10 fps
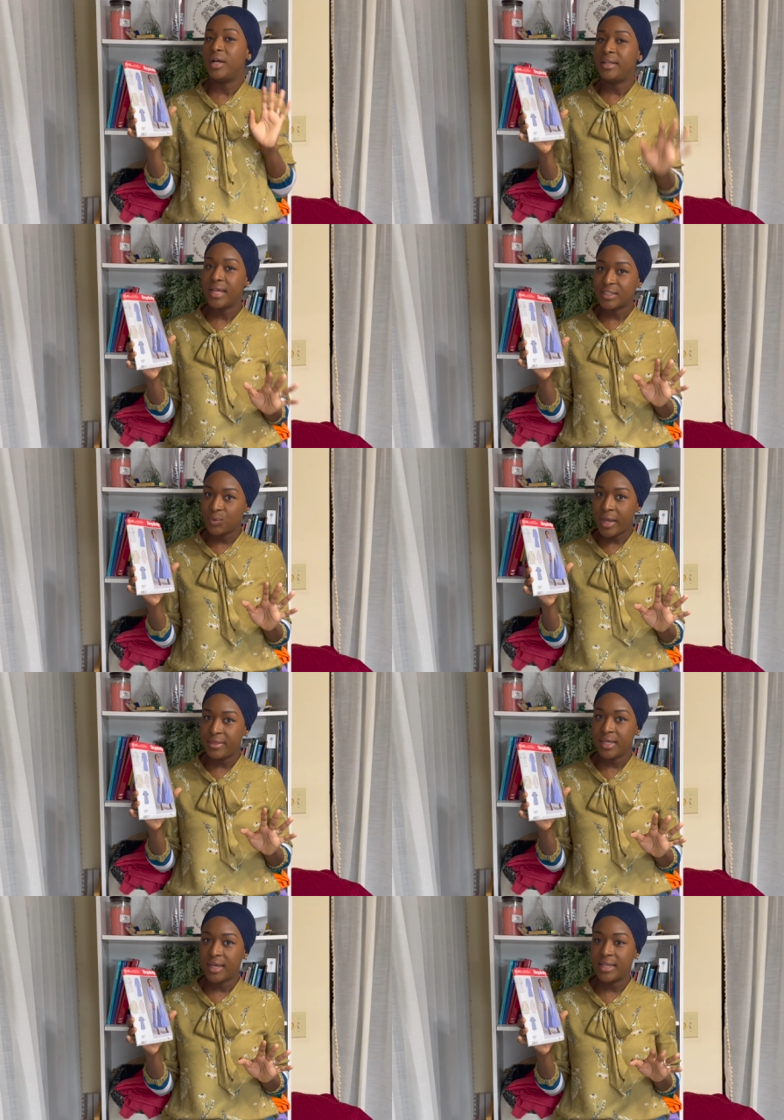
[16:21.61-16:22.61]
and that's why I
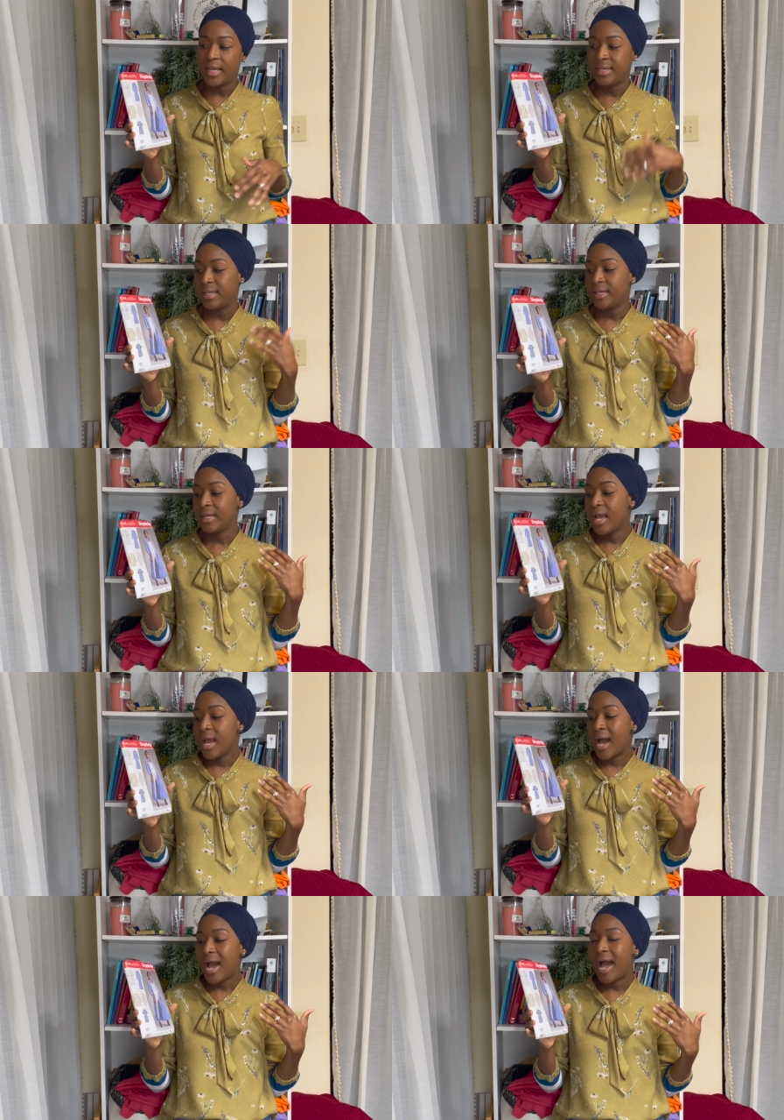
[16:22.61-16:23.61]
think I like it.
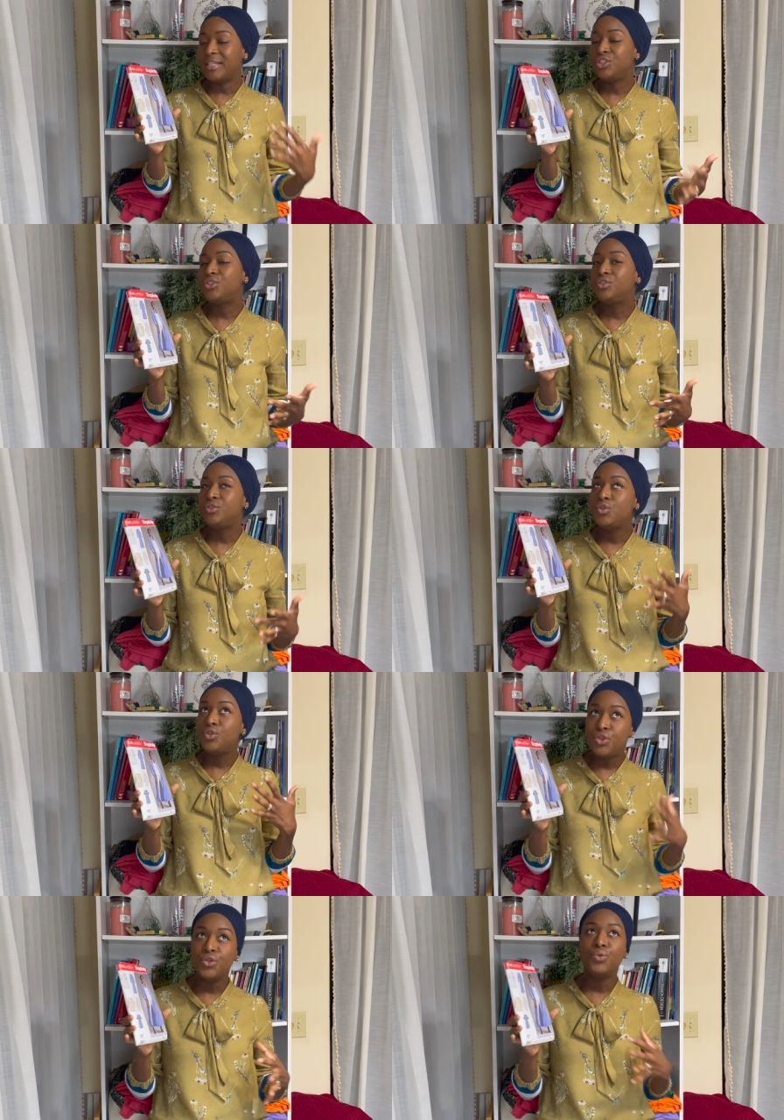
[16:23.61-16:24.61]
I
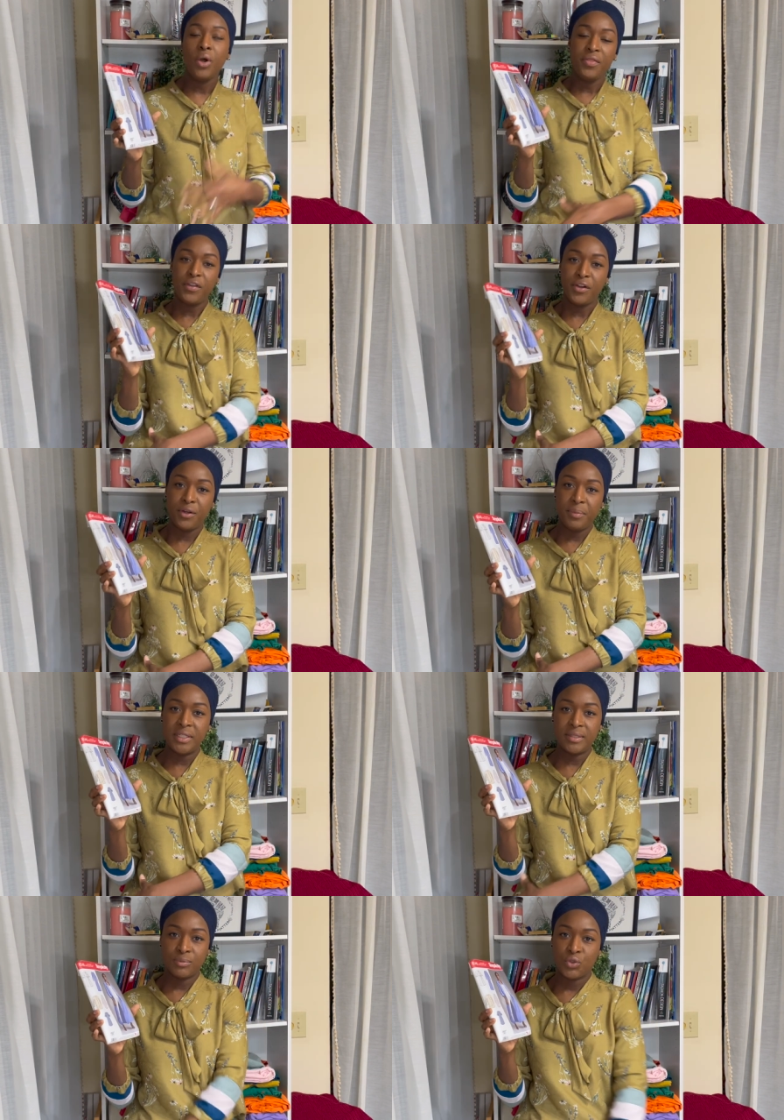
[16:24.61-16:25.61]
do want there to be
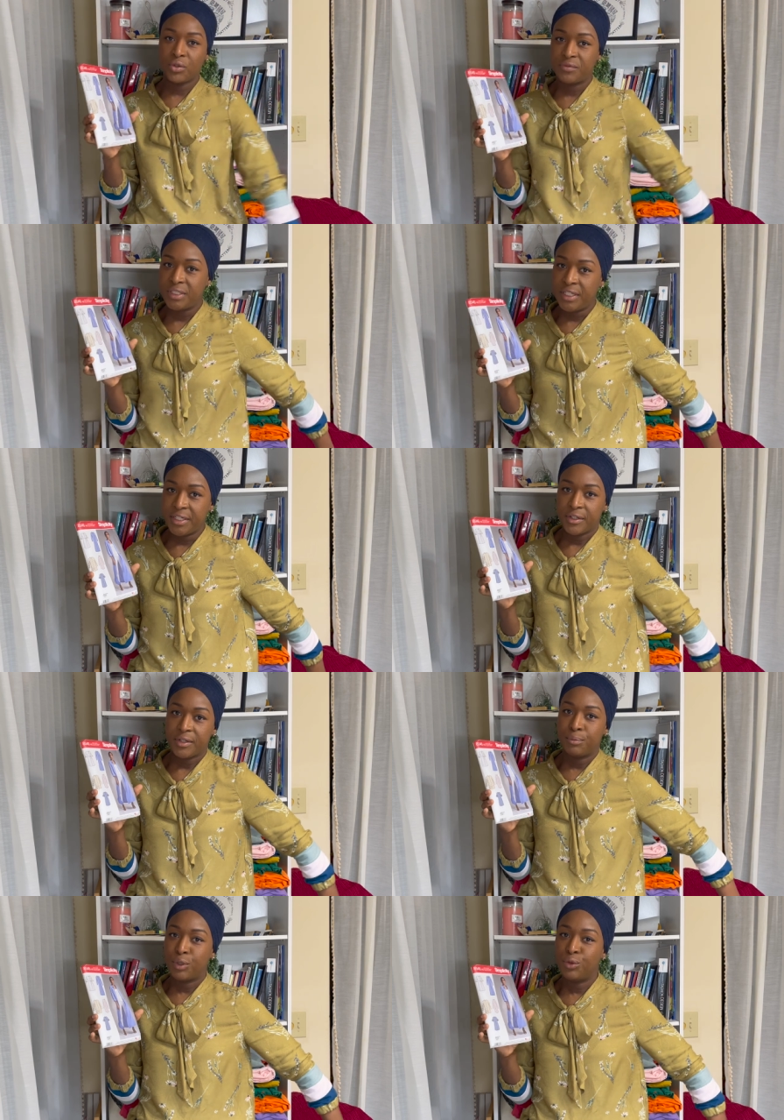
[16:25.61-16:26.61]
some sort of
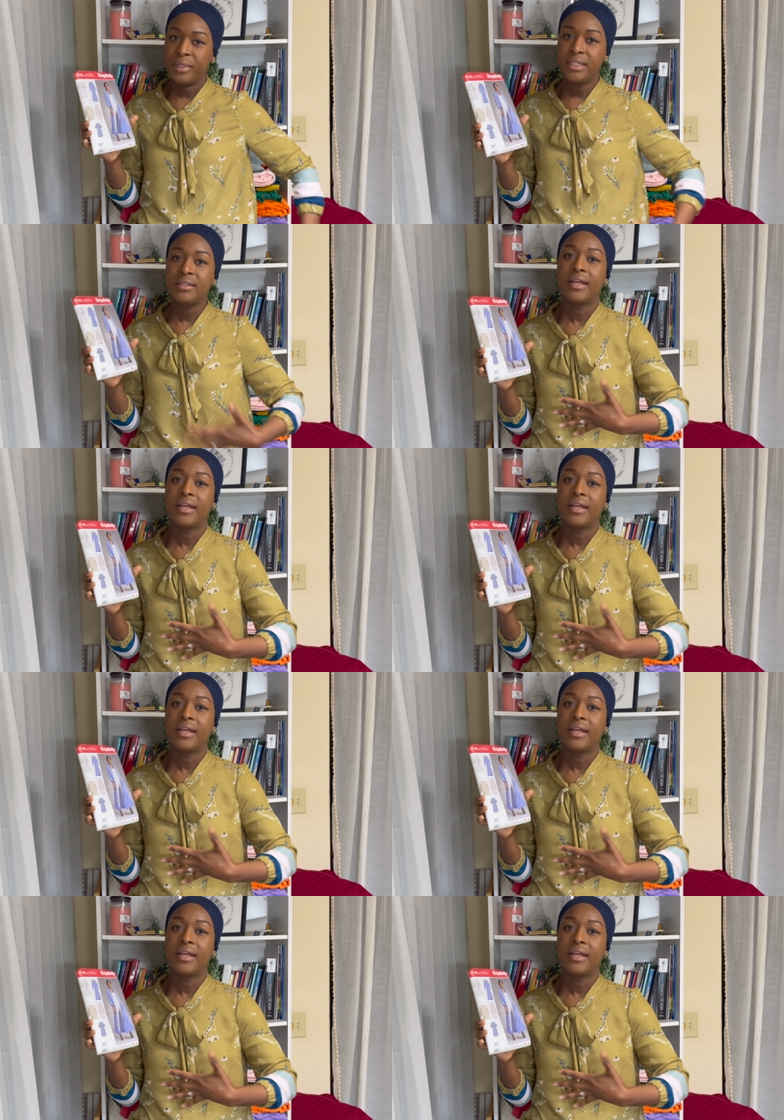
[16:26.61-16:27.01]
tier moment.